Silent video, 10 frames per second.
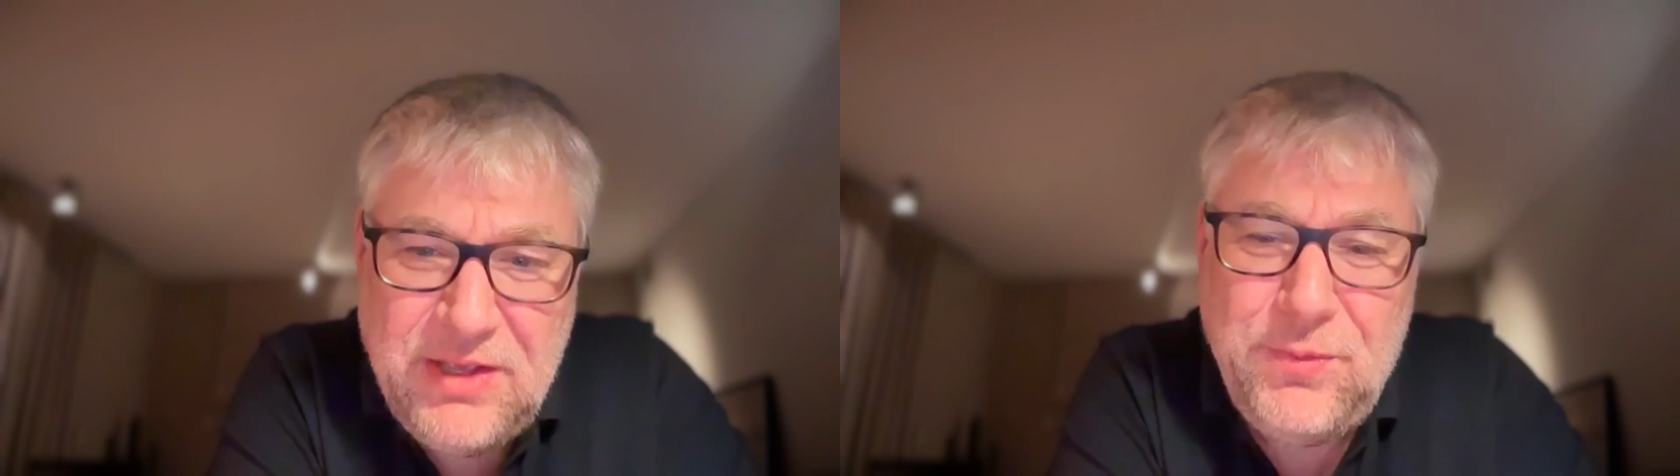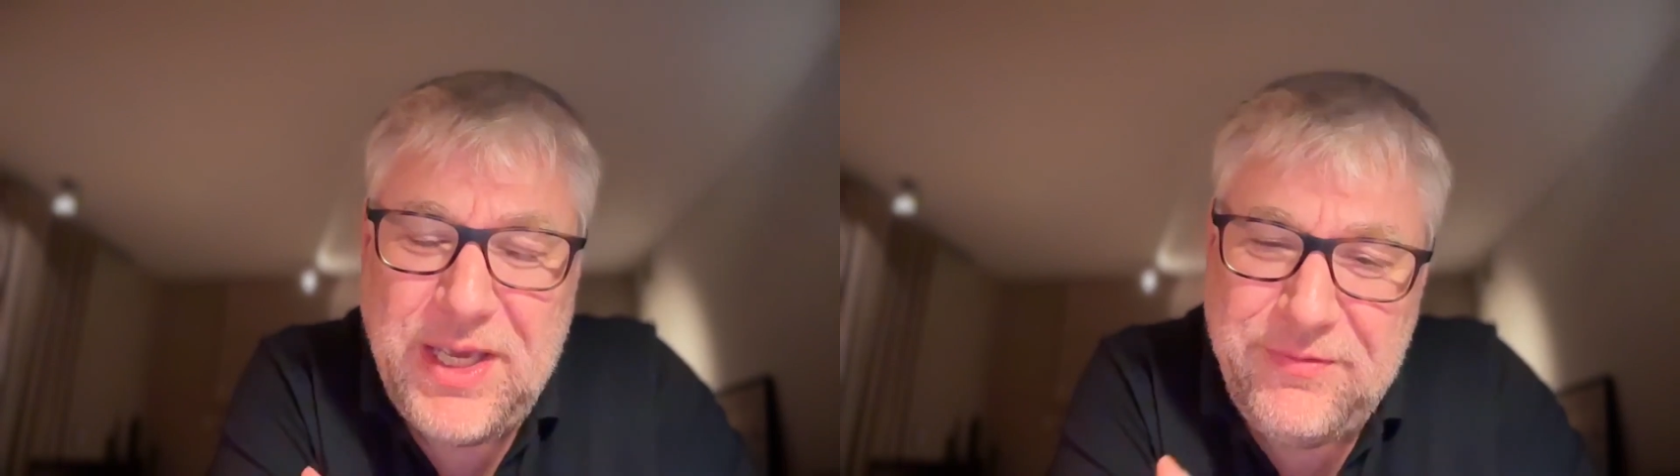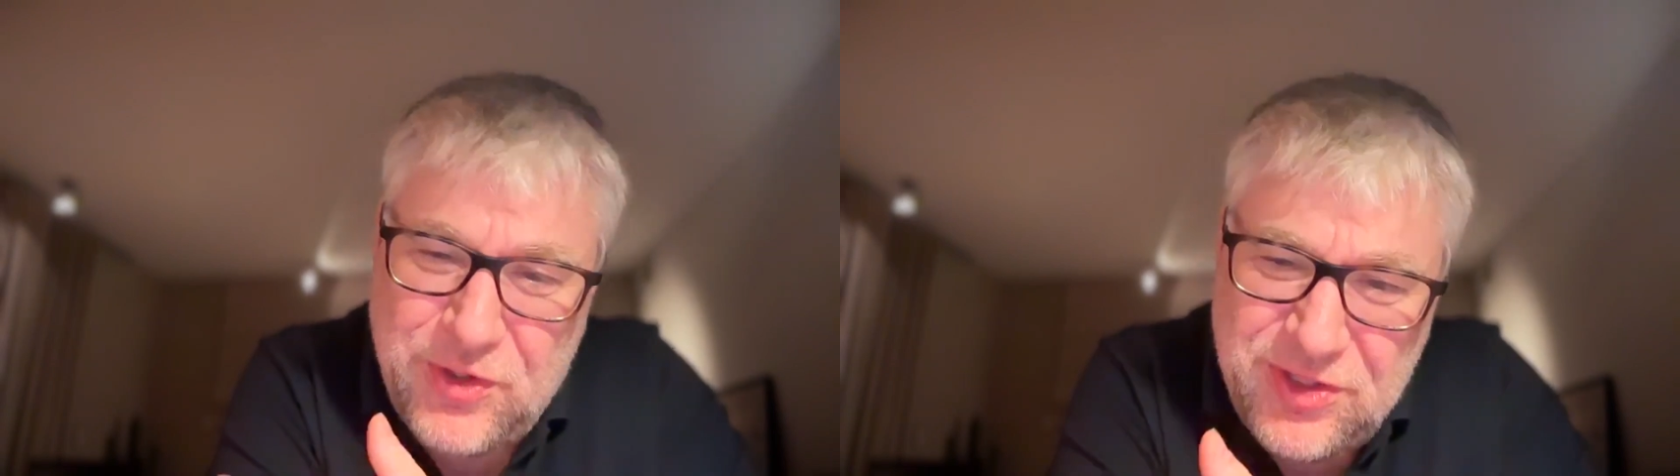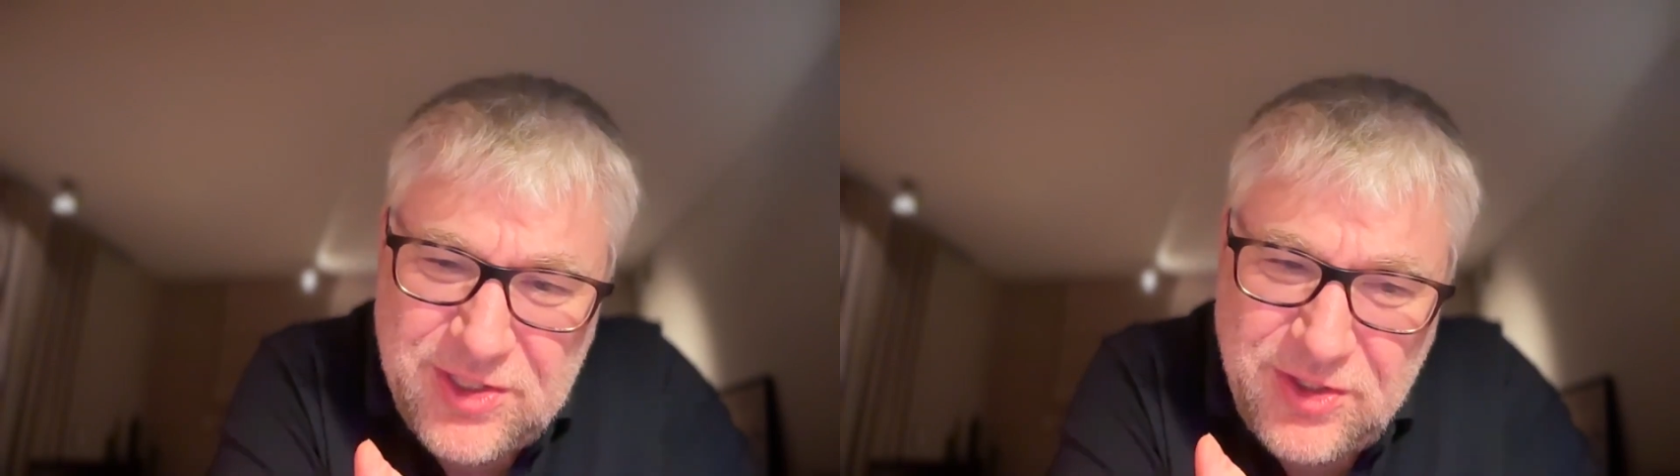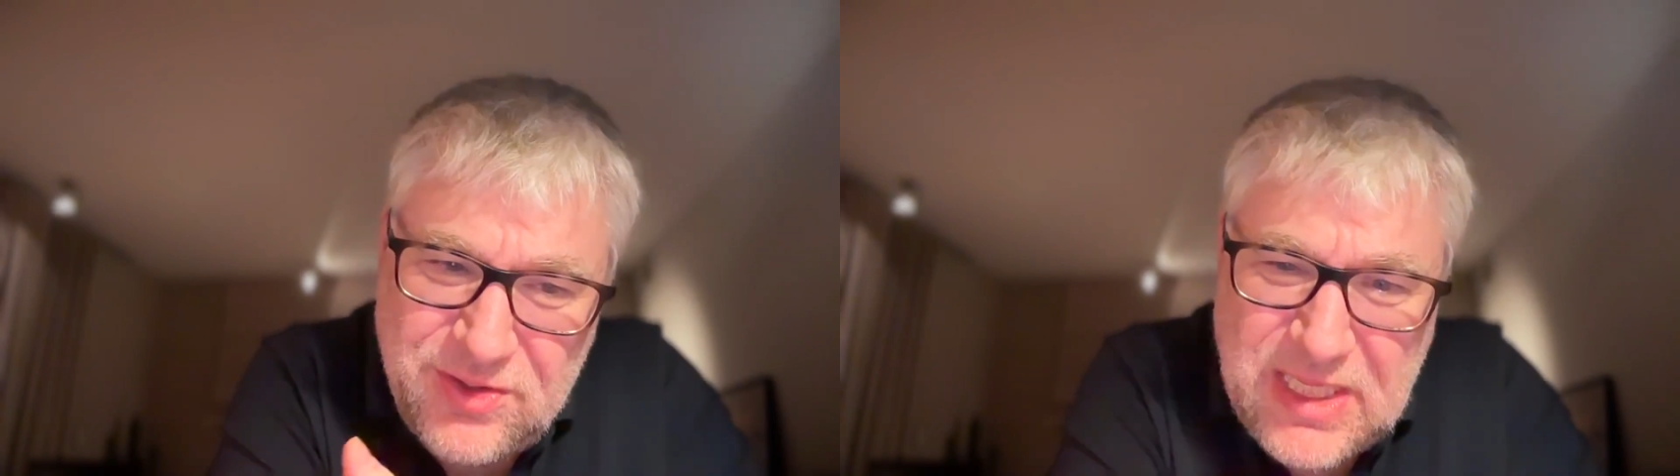if we have good
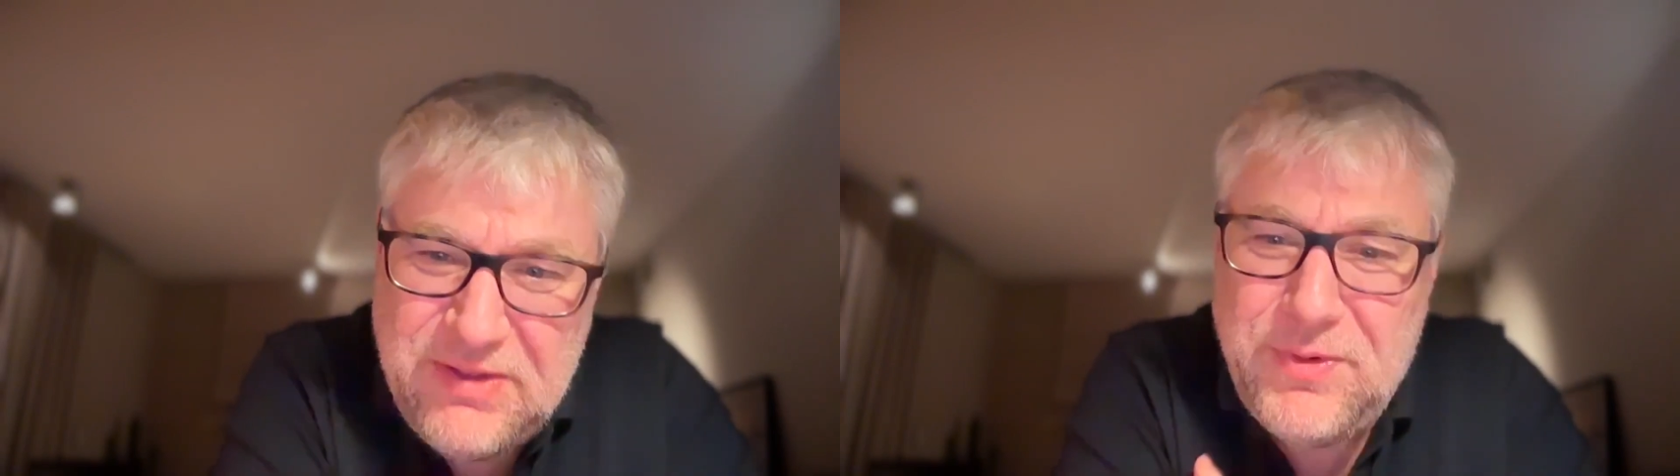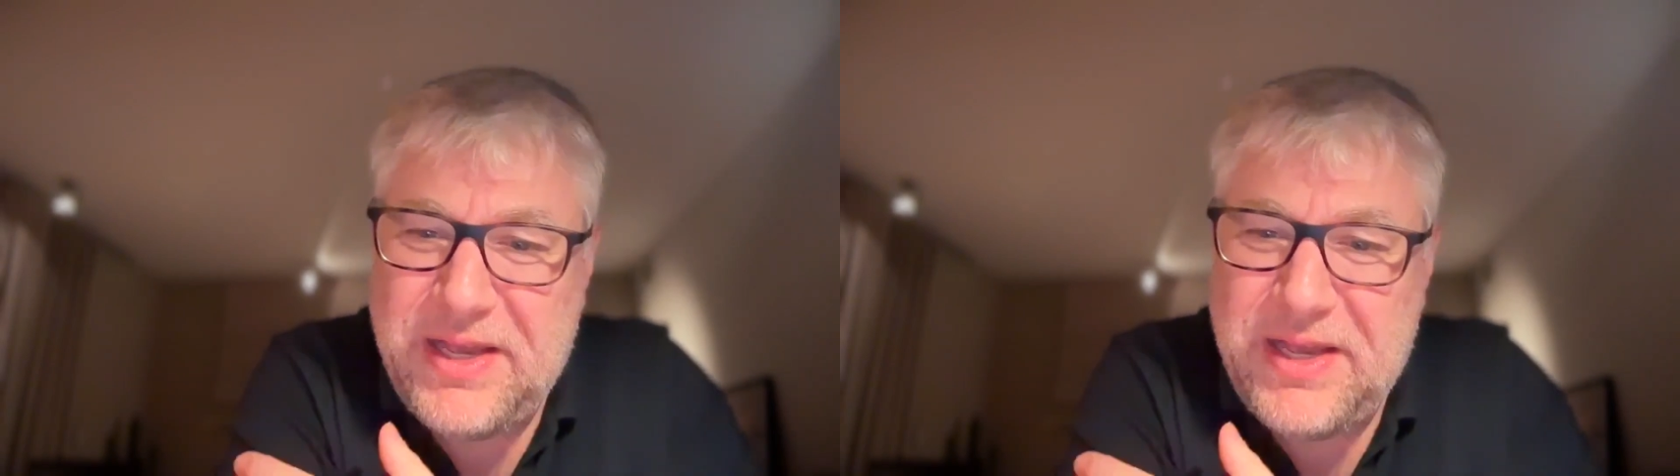code, if we